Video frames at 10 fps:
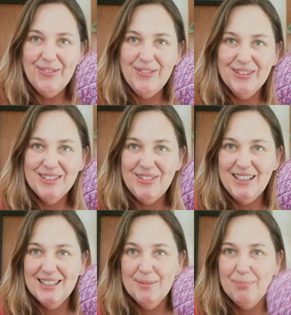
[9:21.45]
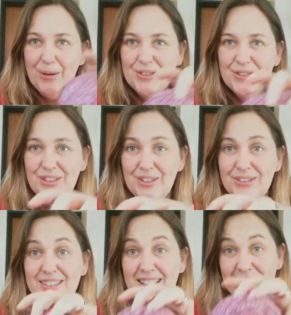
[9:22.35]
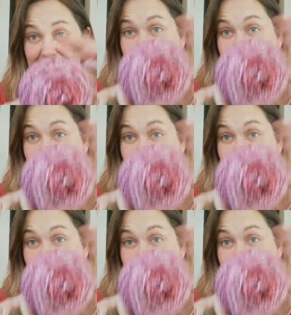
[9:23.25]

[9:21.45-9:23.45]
I'm not really supposed to use